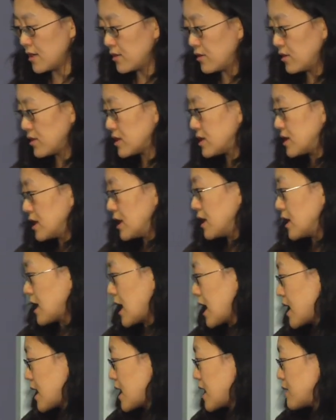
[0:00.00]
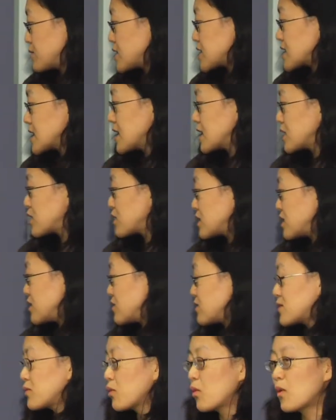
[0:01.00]
just going to
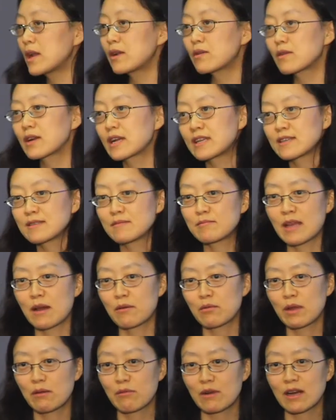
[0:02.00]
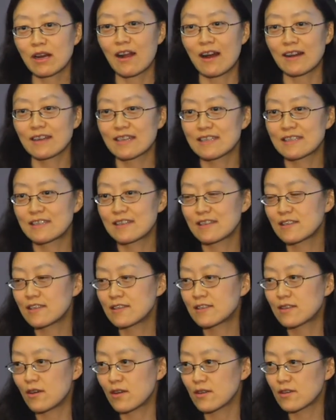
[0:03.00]
introduce one organism that we work on, because this
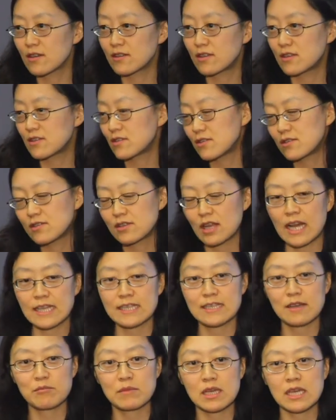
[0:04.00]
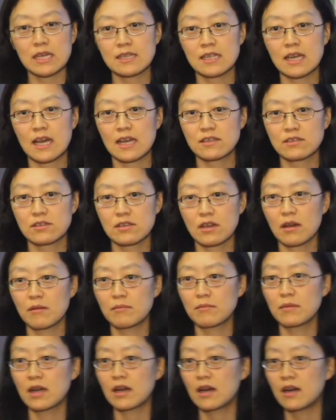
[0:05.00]
is not something that
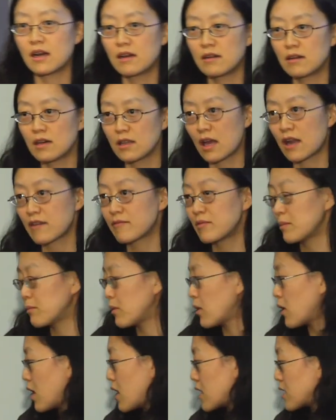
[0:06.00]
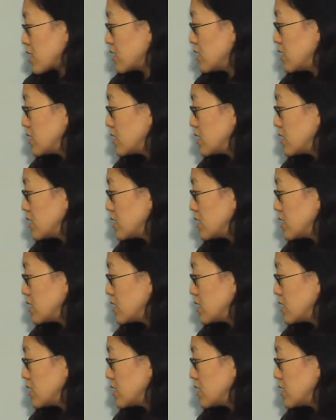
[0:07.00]
a lot of people are